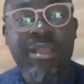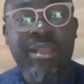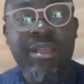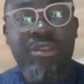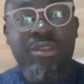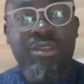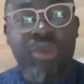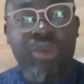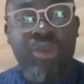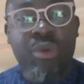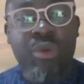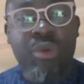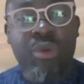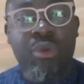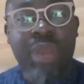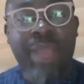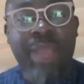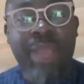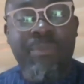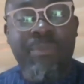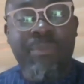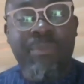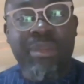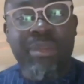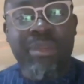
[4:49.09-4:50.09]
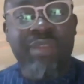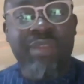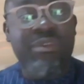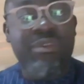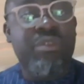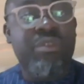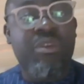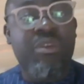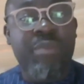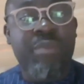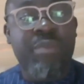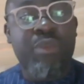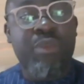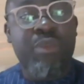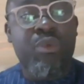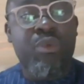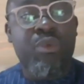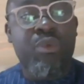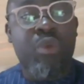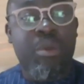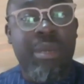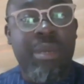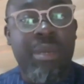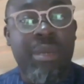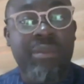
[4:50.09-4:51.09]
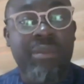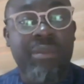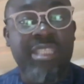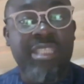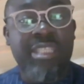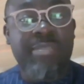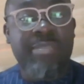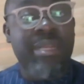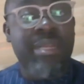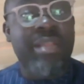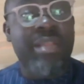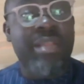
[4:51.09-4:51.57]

So I believe the government will come out, especially the